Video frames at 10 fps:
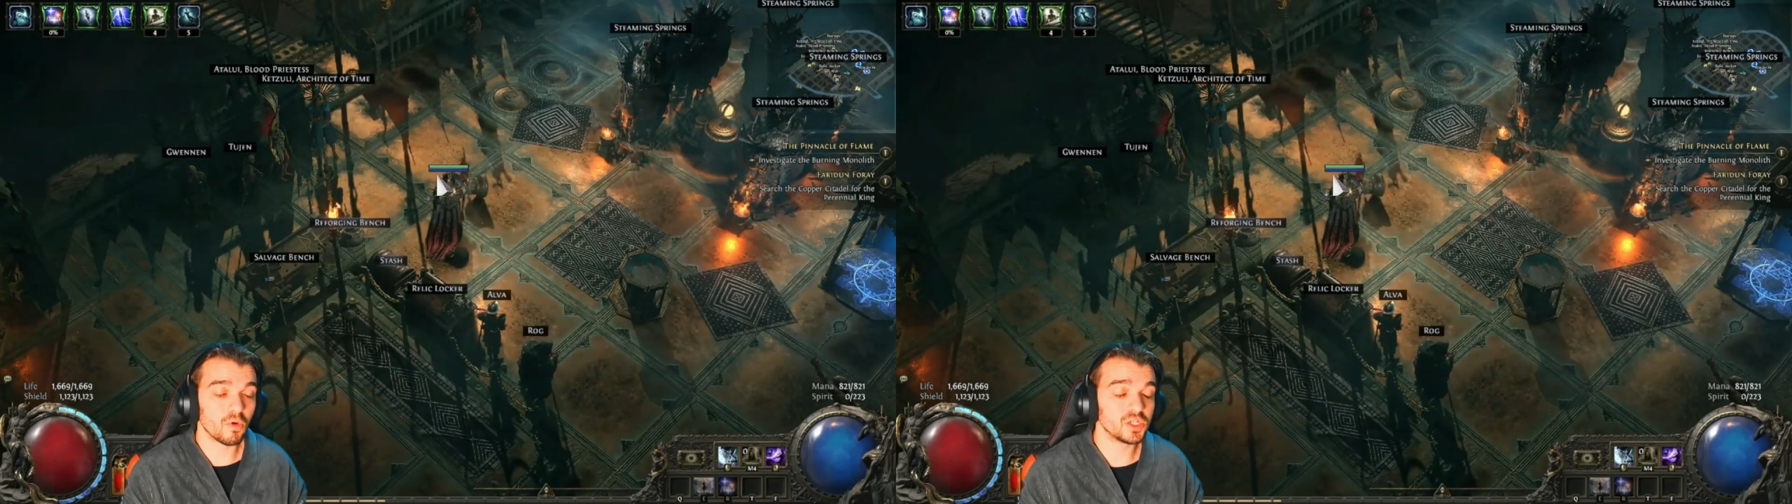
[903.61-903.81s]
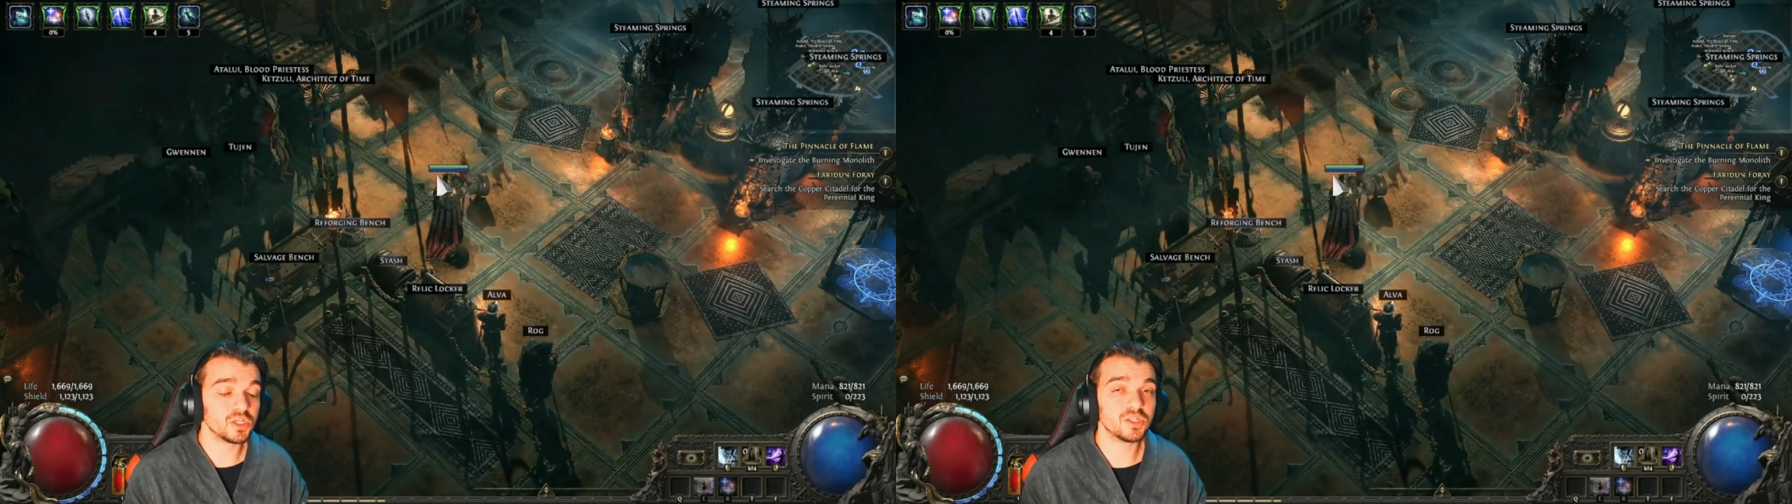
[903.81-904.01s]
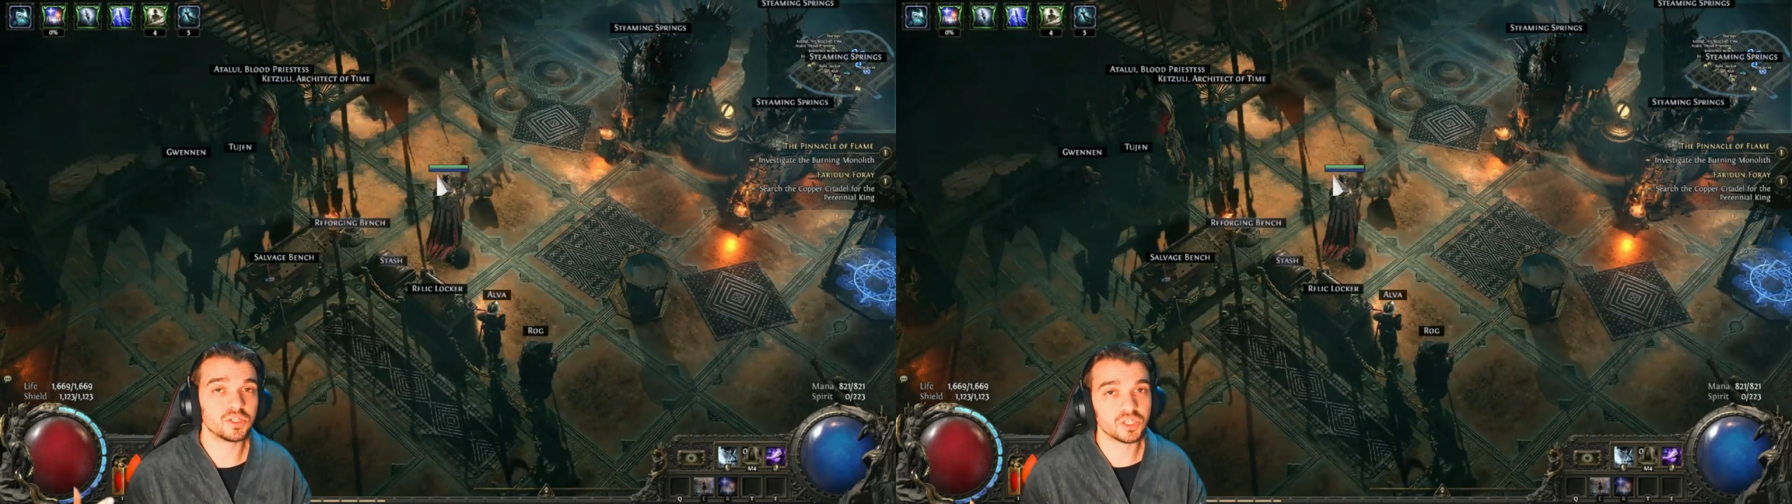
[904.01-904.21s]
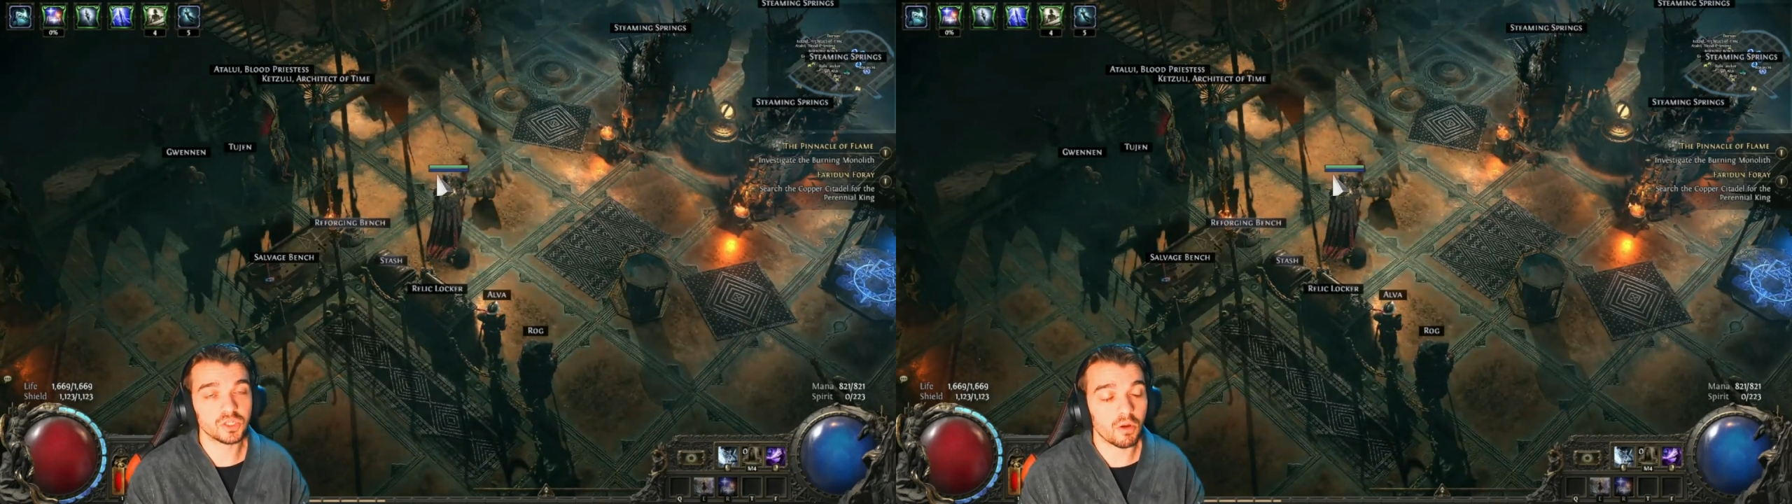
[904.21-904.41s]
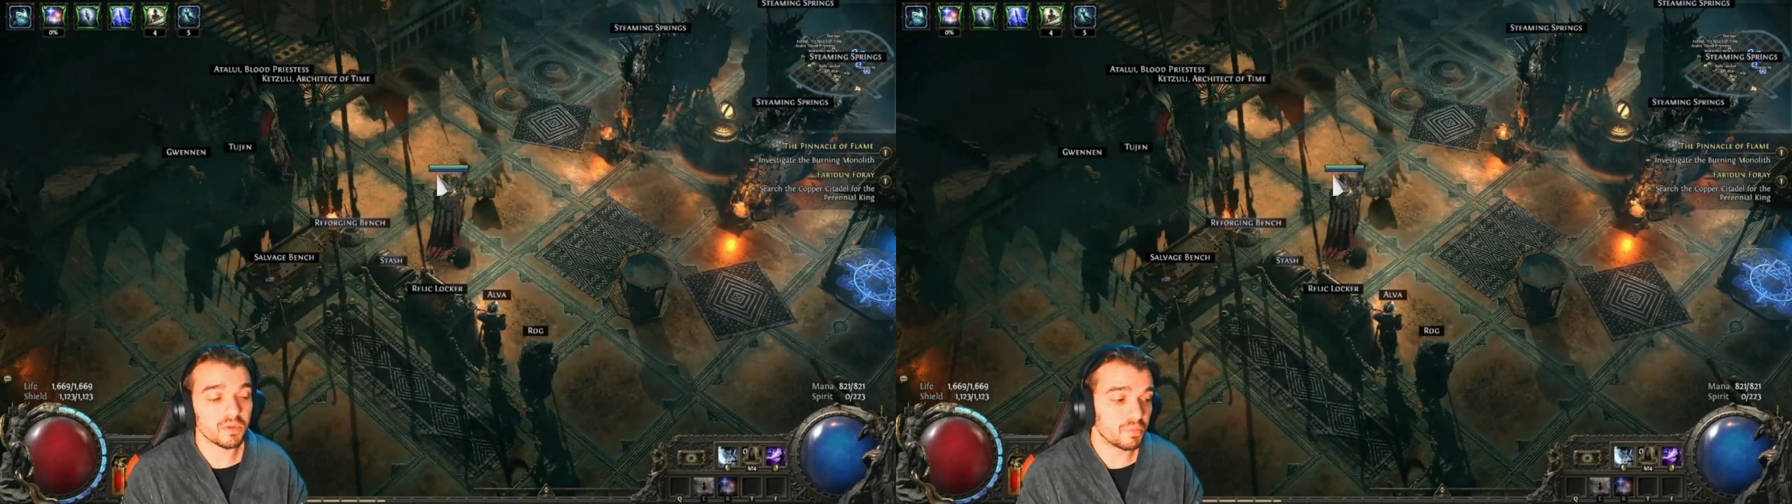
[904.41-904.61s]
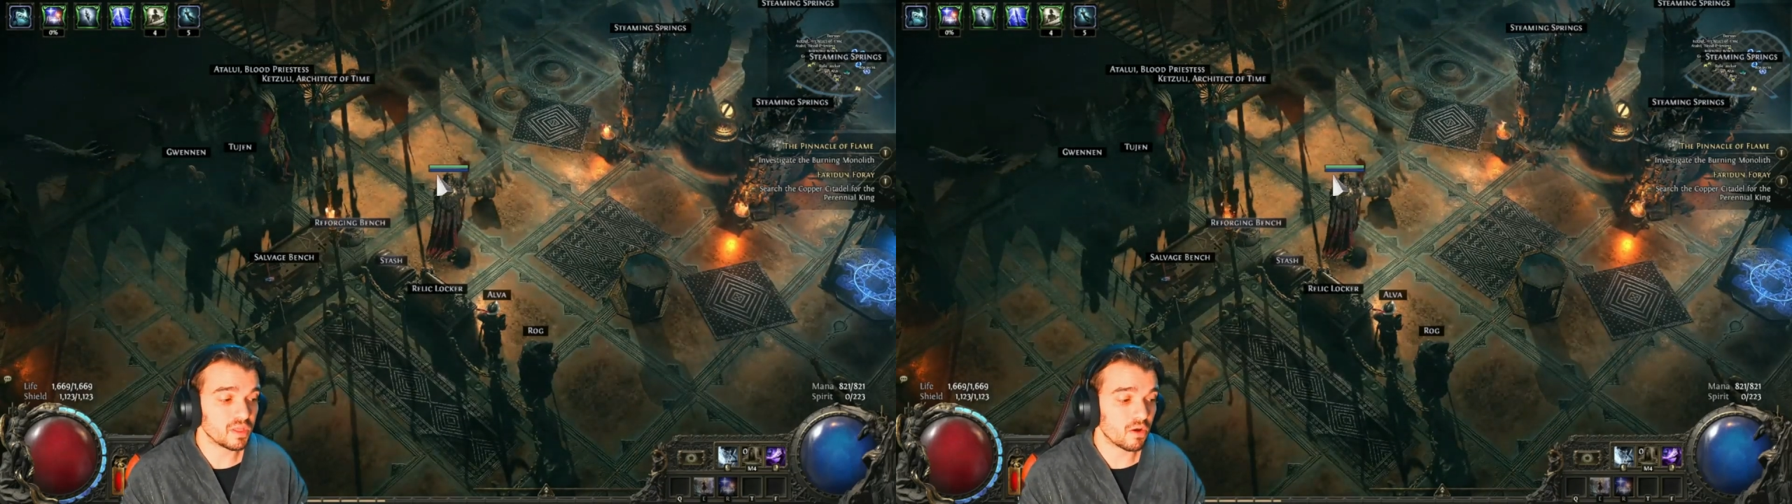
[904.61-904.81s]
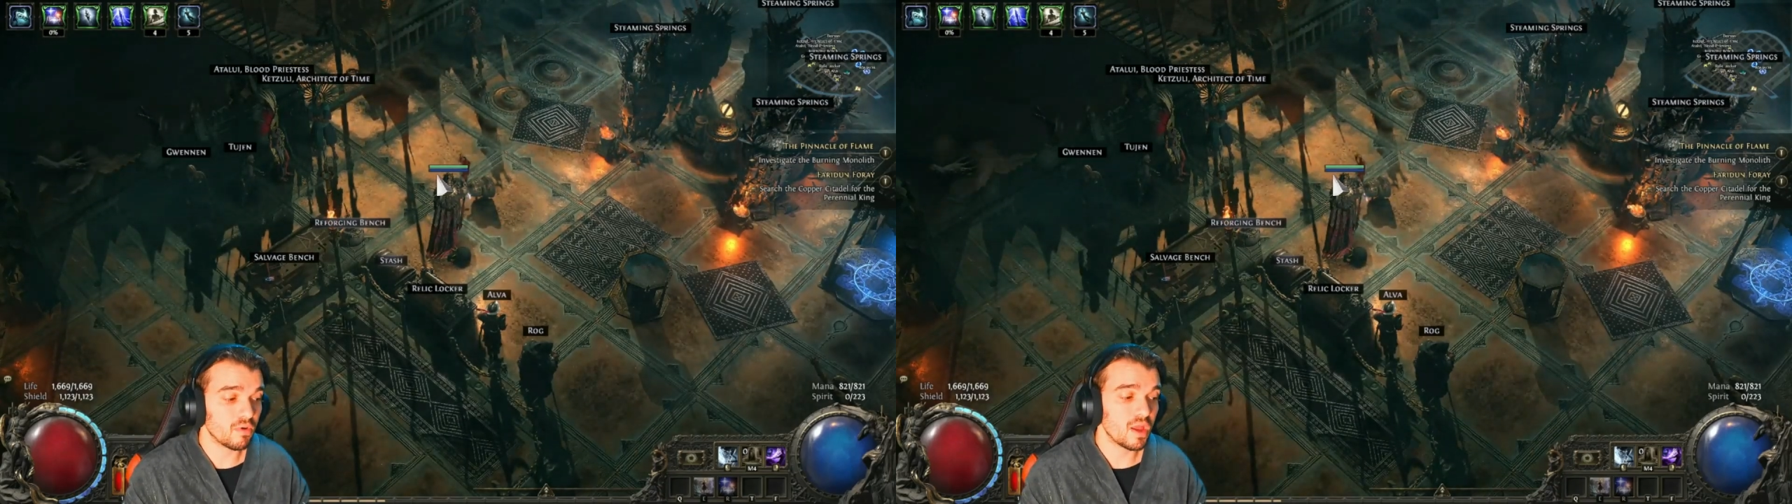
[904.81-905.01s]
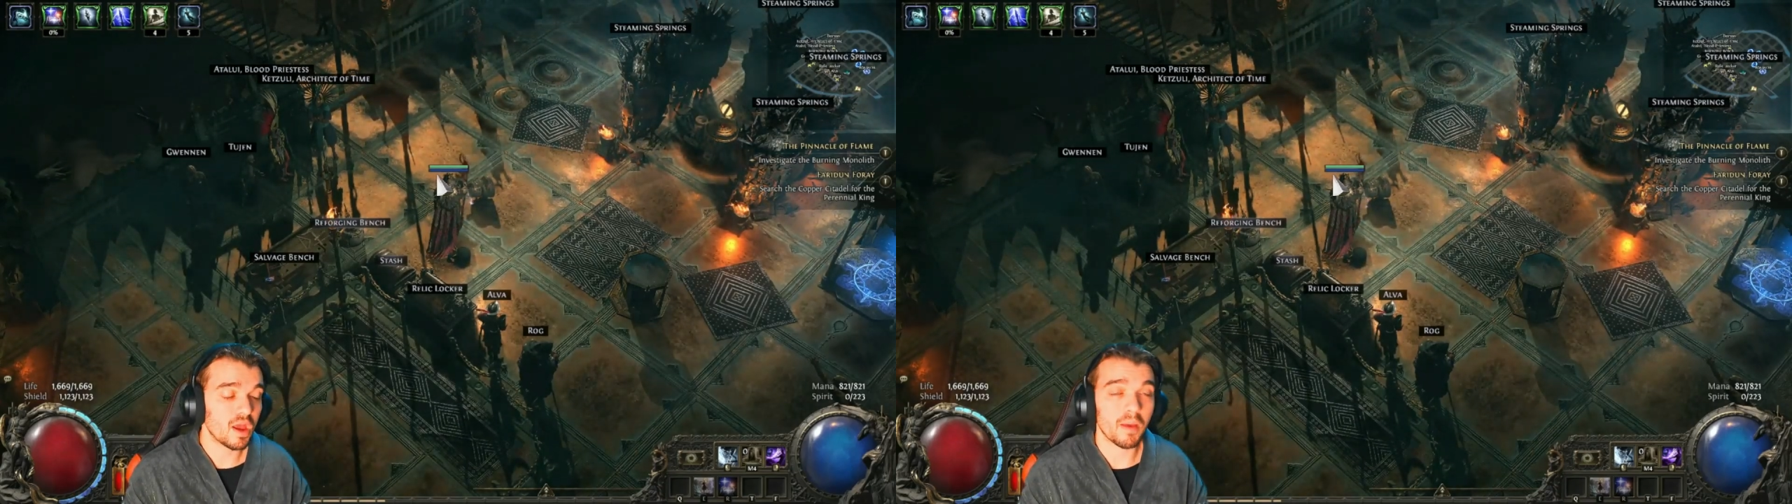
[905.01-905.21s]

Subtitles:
question, just comment below.